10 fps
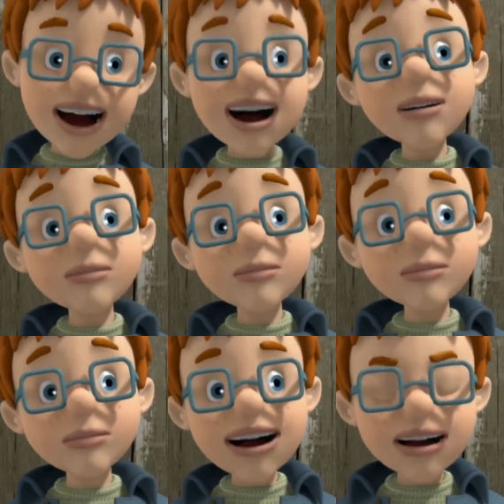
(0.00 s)
Eh?
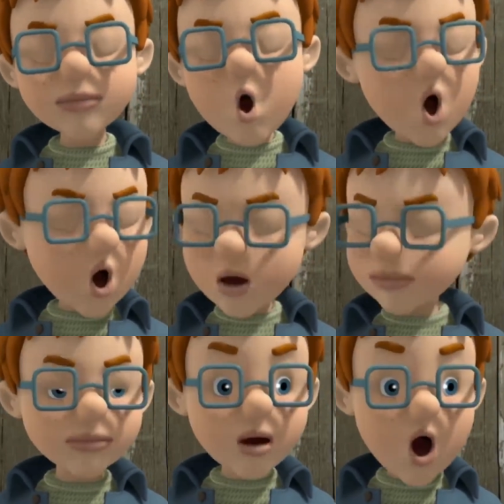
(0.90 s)

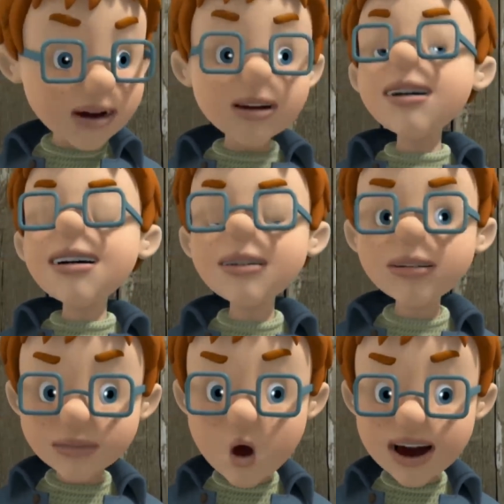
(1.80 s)
No, of course
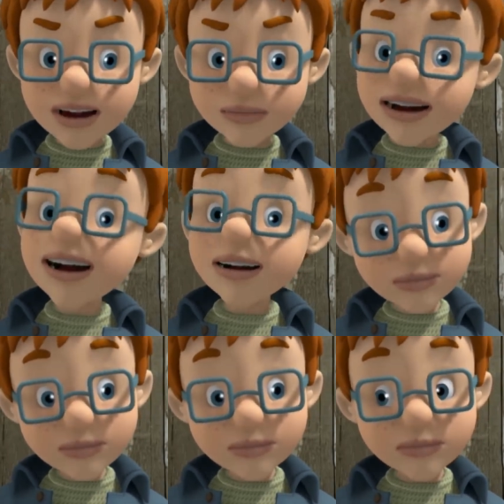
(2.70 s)
that's not
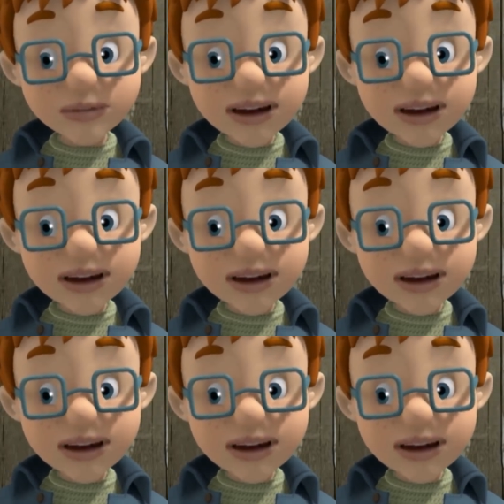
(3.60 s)
it.